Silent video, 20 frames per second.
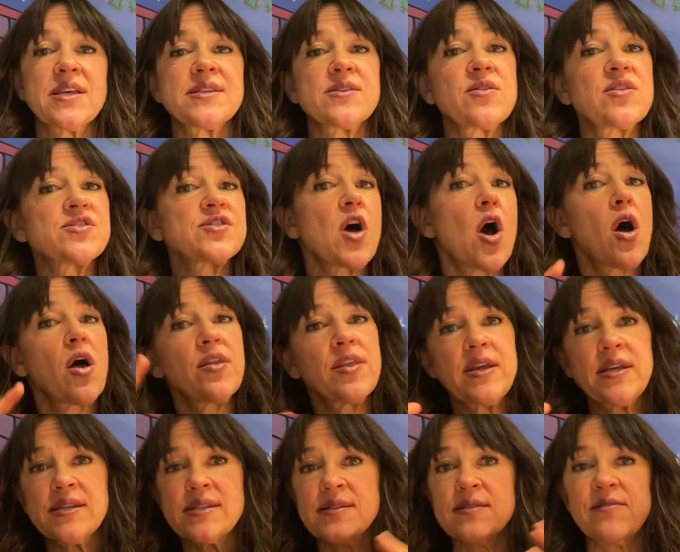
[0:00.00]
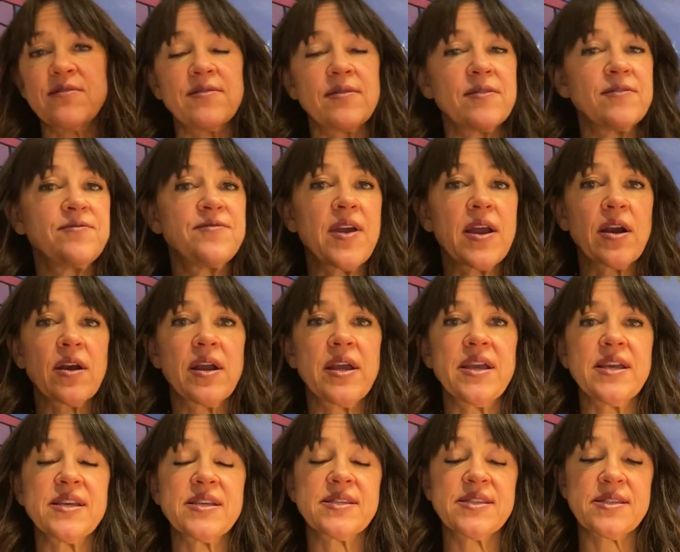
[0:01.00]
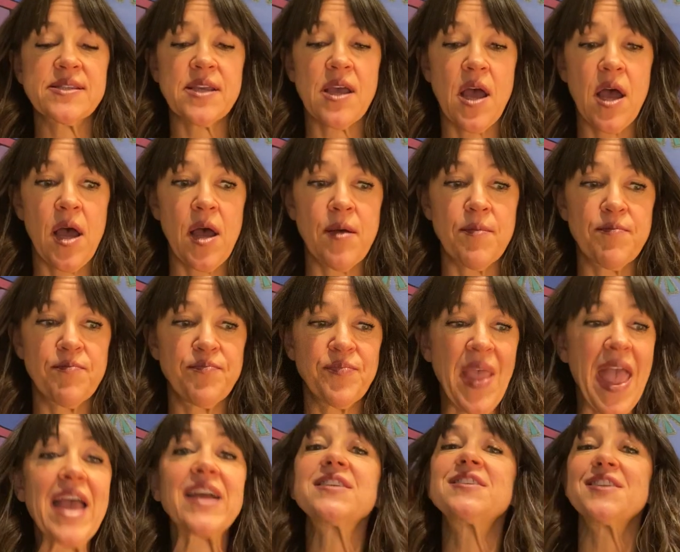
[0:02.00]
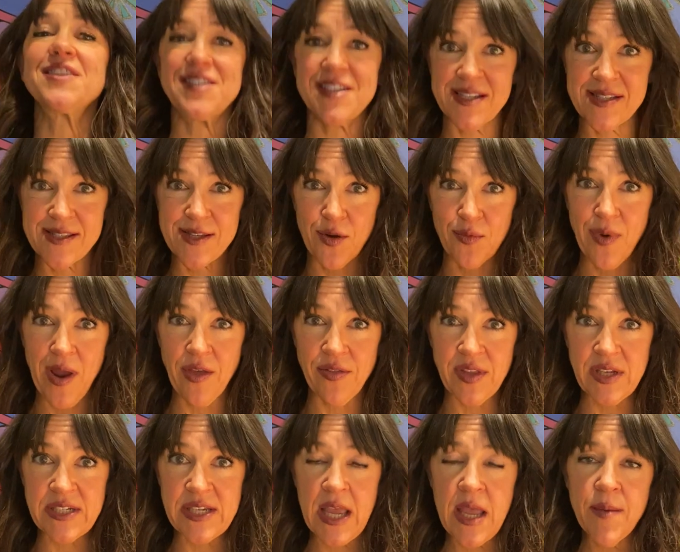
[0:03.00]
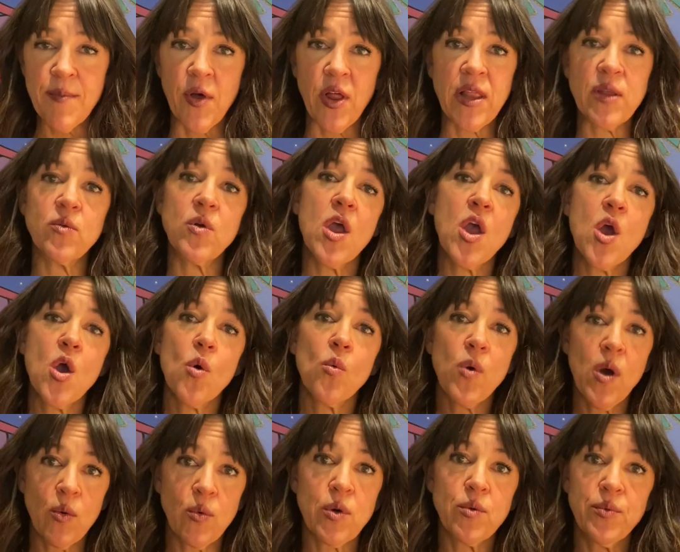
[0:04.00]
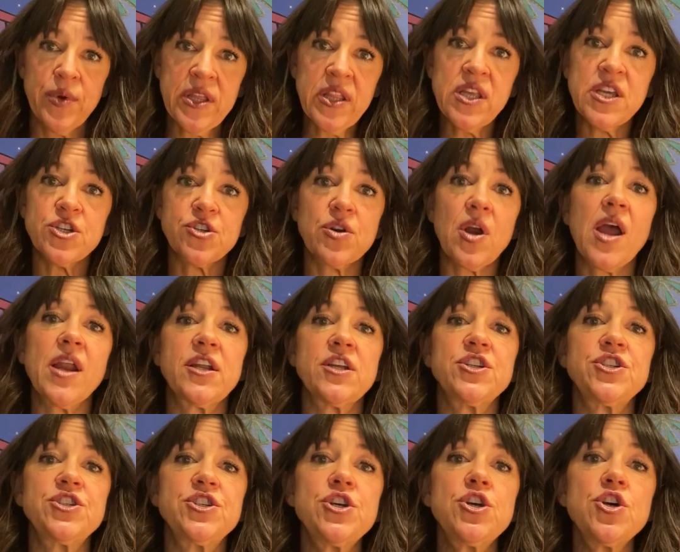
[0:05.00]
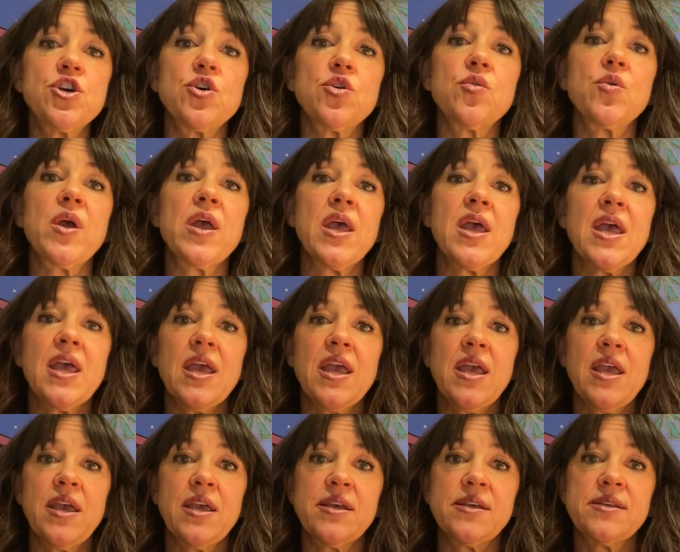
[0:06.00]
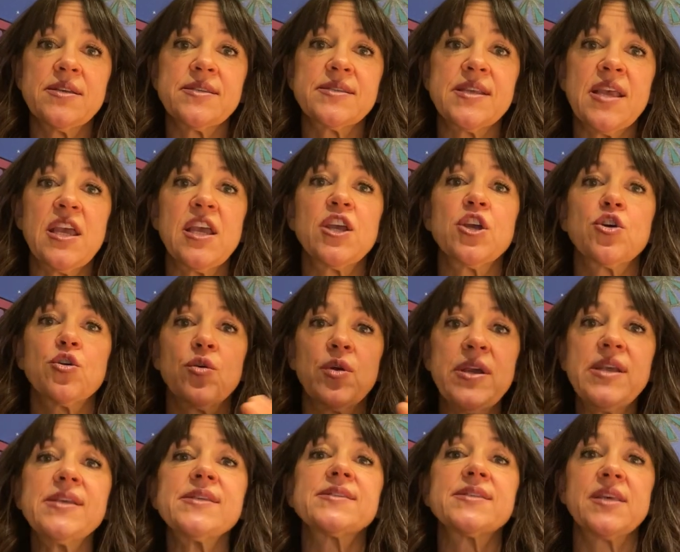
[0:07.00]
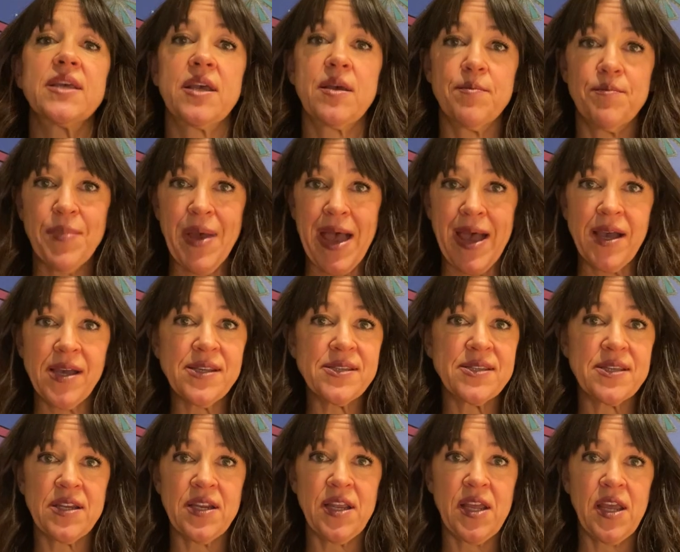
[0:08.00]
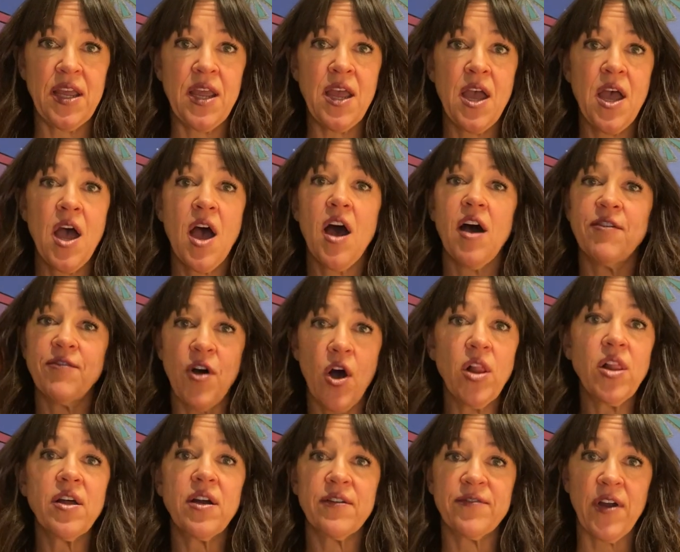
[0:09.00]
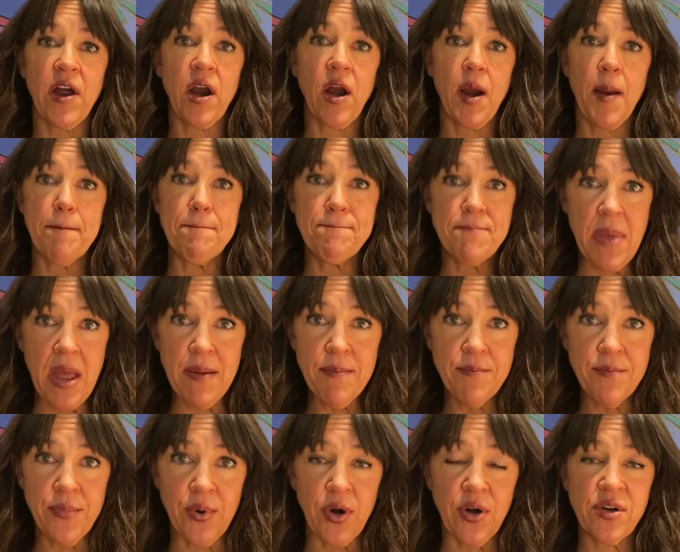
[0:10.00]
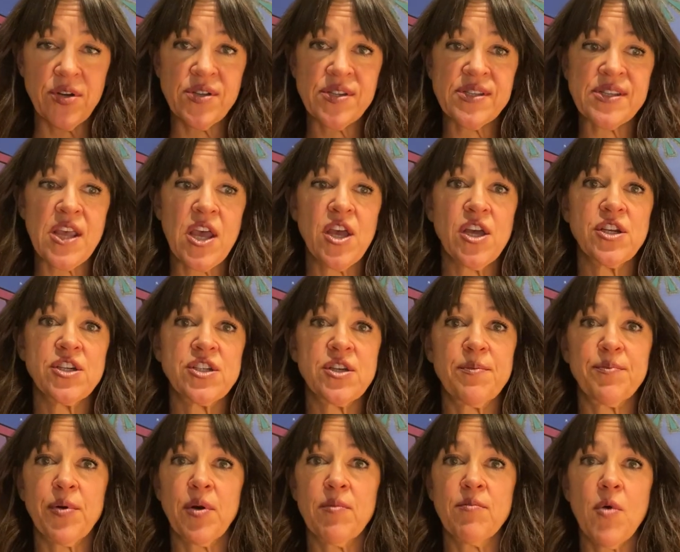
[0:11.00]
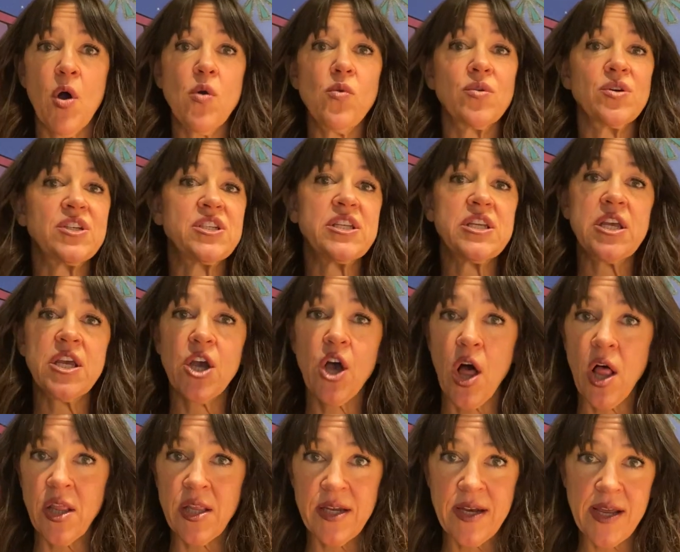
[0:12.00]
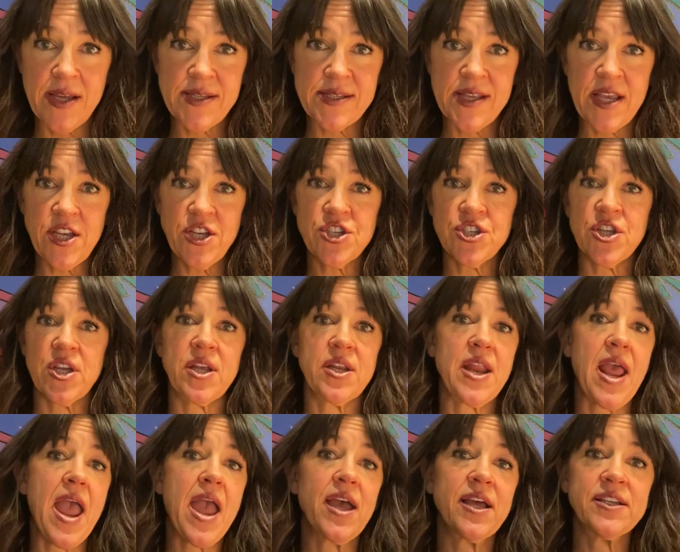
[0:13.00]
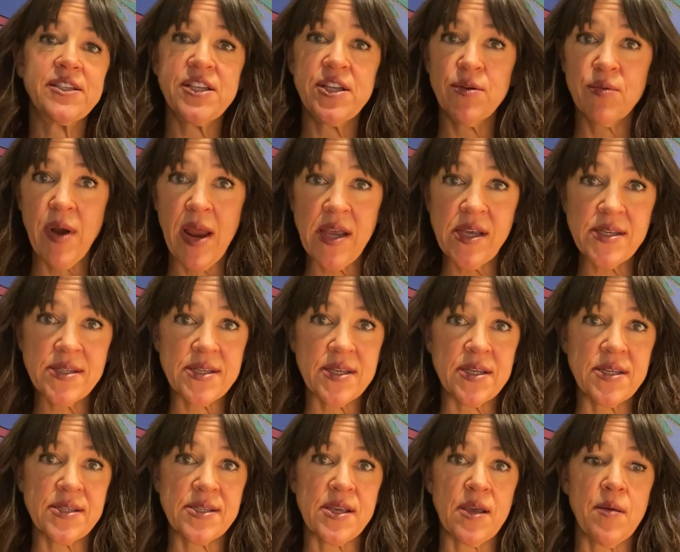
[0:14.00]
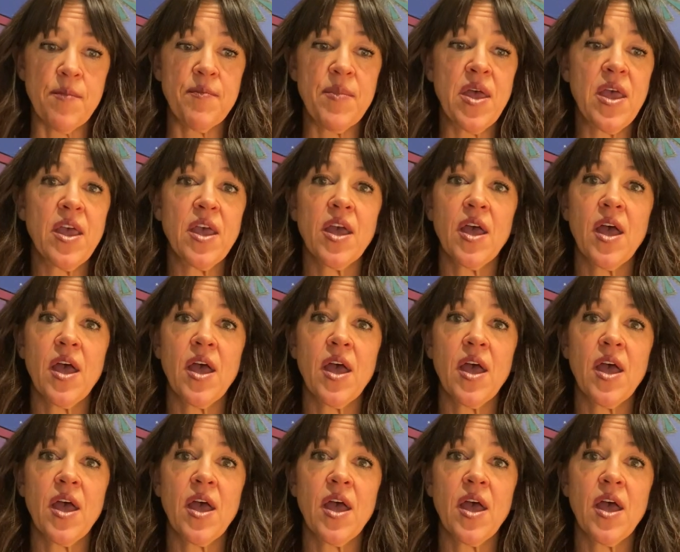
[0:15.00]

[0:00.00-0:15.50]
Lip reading: So there's all these various entities around the table. And what we're really trying to do is increase the capacity of all of our members to promote decolonization, anti-racism,